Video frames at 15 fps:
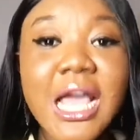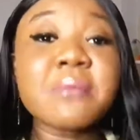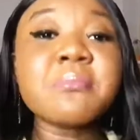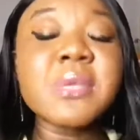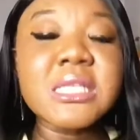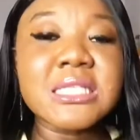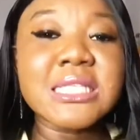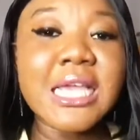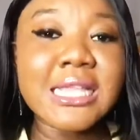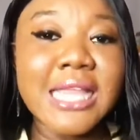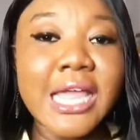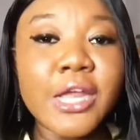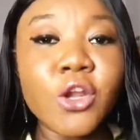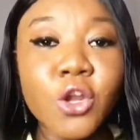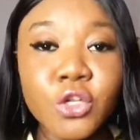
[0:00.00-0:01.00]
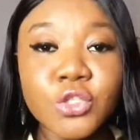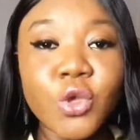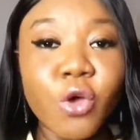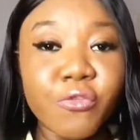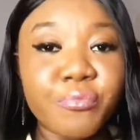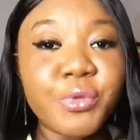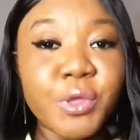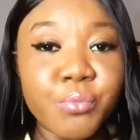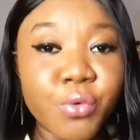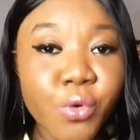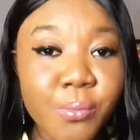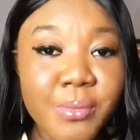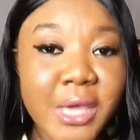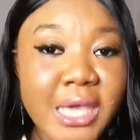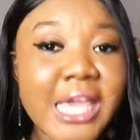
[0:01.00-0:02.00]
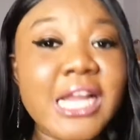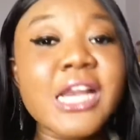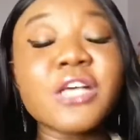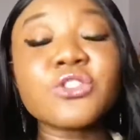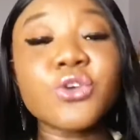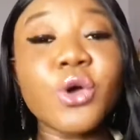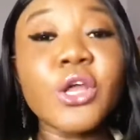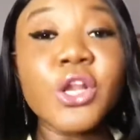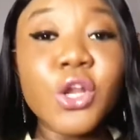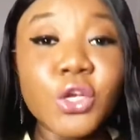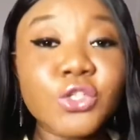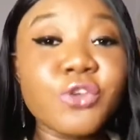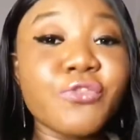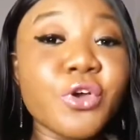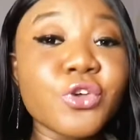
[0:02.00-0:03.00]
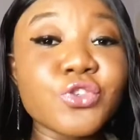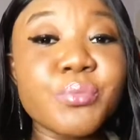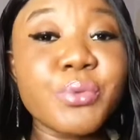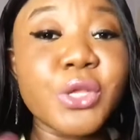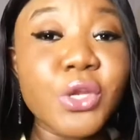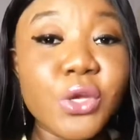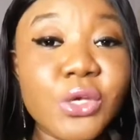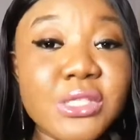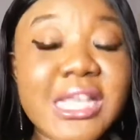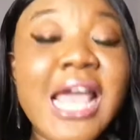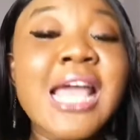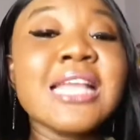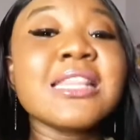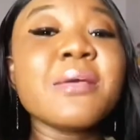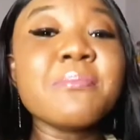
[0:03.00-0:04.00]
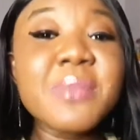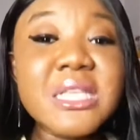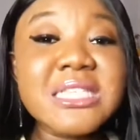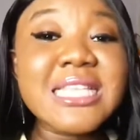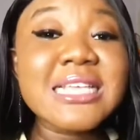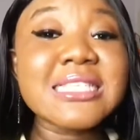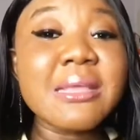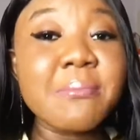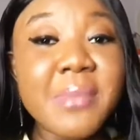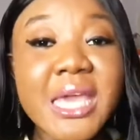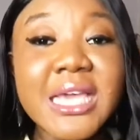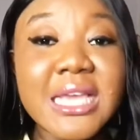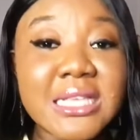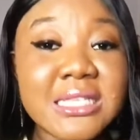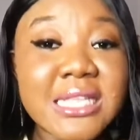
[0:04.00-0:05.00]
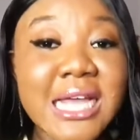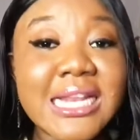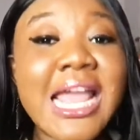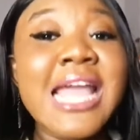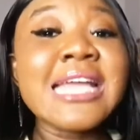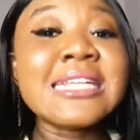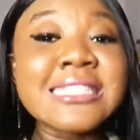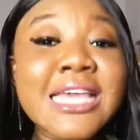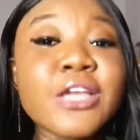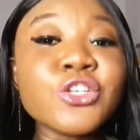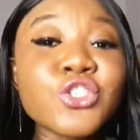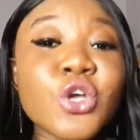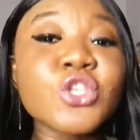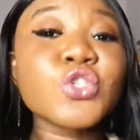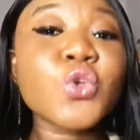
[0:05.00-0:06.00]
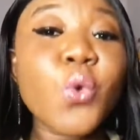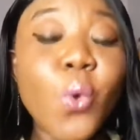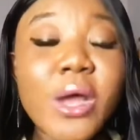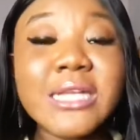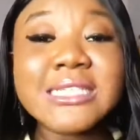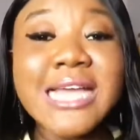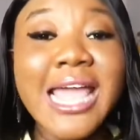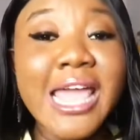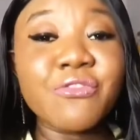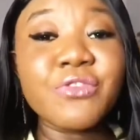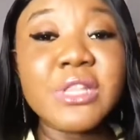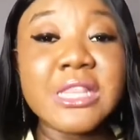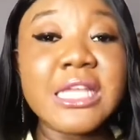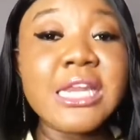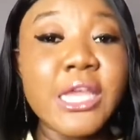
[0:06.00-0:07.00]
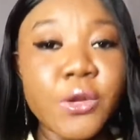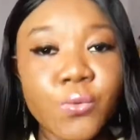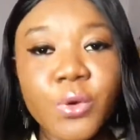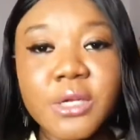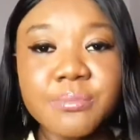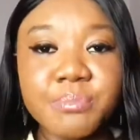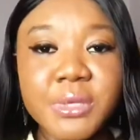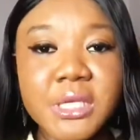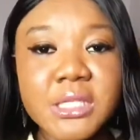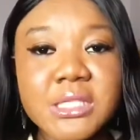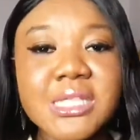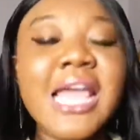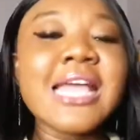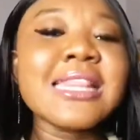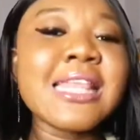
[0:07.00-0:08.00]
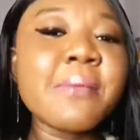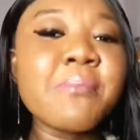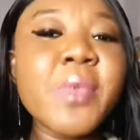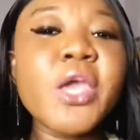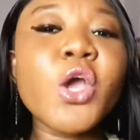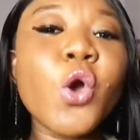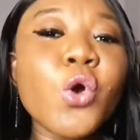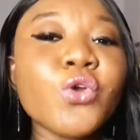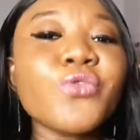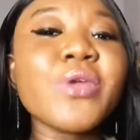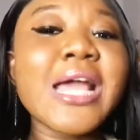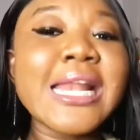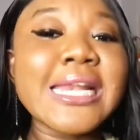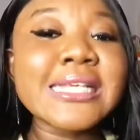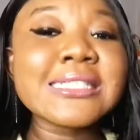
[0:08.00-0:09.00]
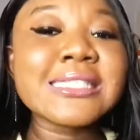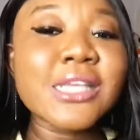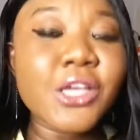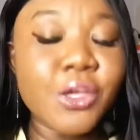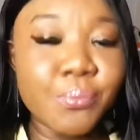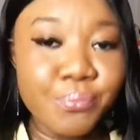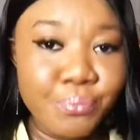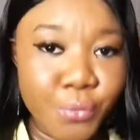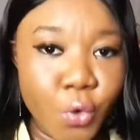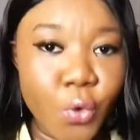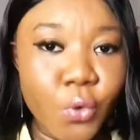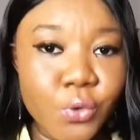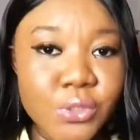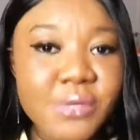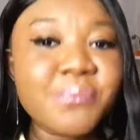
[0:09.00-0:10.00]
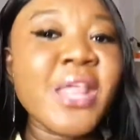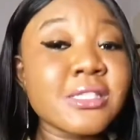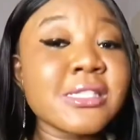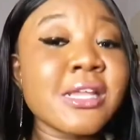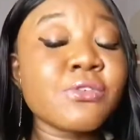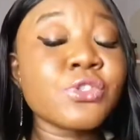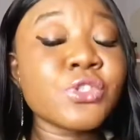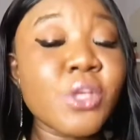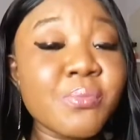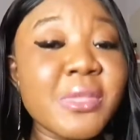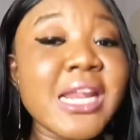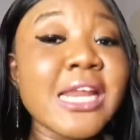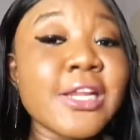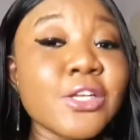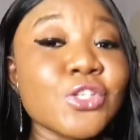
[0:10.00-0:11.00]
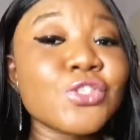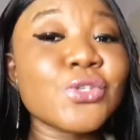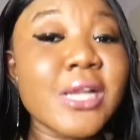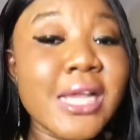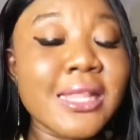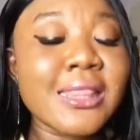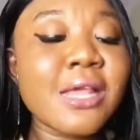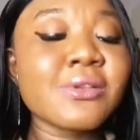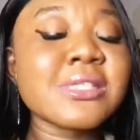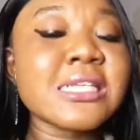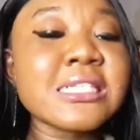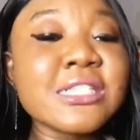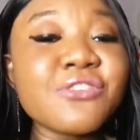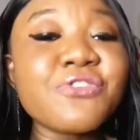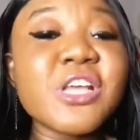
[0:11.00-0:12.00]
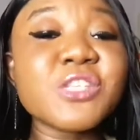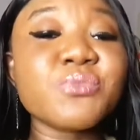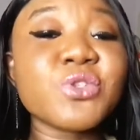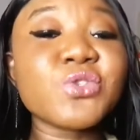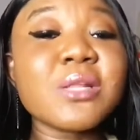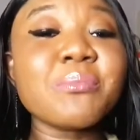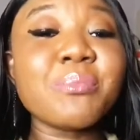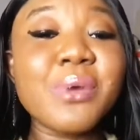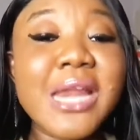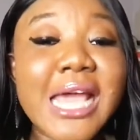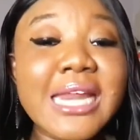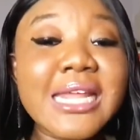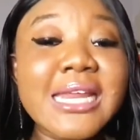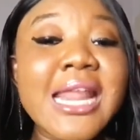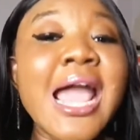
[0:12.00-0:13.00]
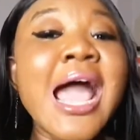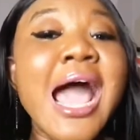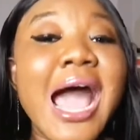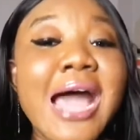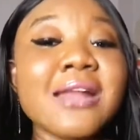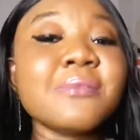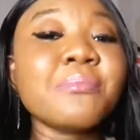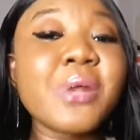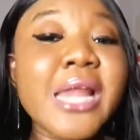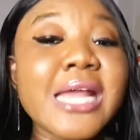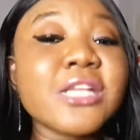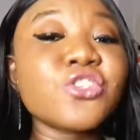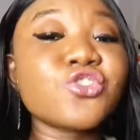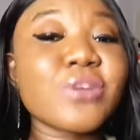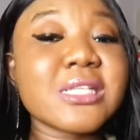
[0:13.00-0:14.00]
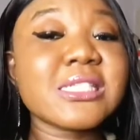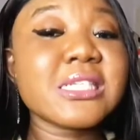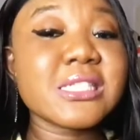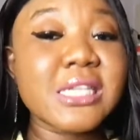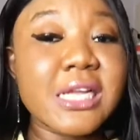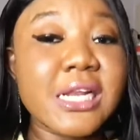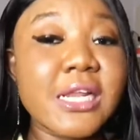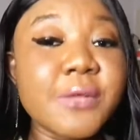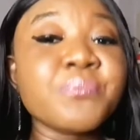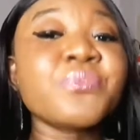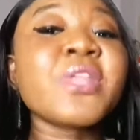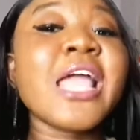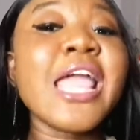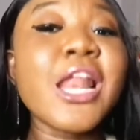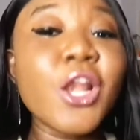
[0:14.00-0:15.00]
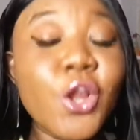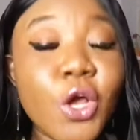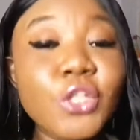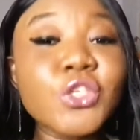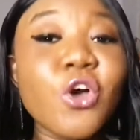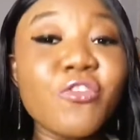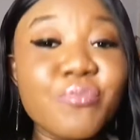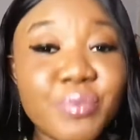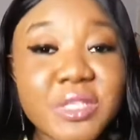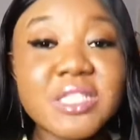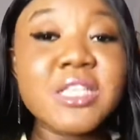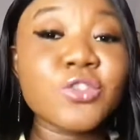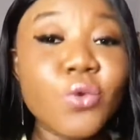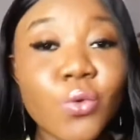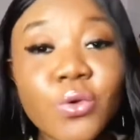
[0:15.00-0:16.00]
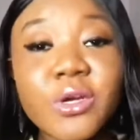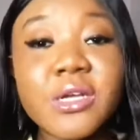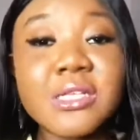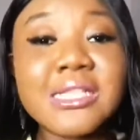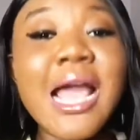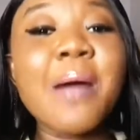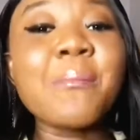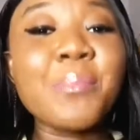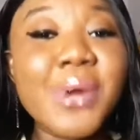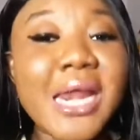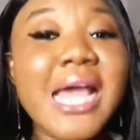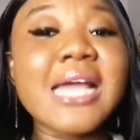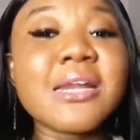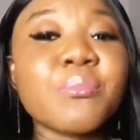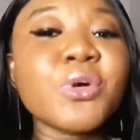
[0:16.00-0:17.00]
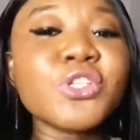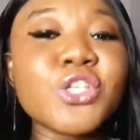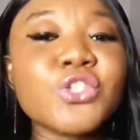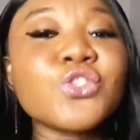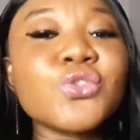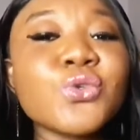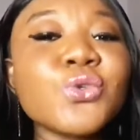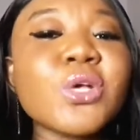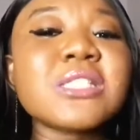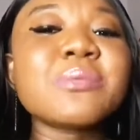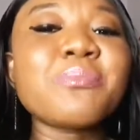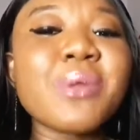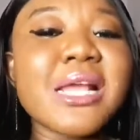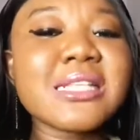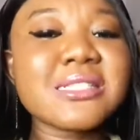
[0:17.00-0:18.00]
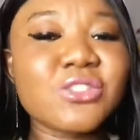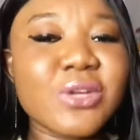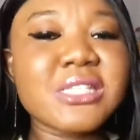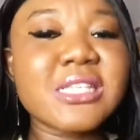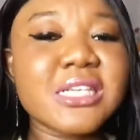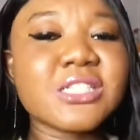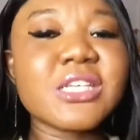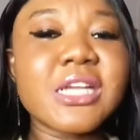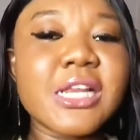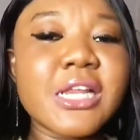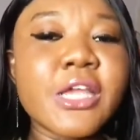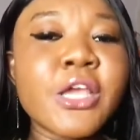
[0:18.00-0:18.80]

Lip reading: The mistake that a lot of people make, a lot of entrepreneurs, the mistake they make is that they just squander everything in one piece. They make unrealistic goals. There's something I need you to learn. There's a difference between planning and planning strategically. A lot of business owners plan, but they do not plan strategically.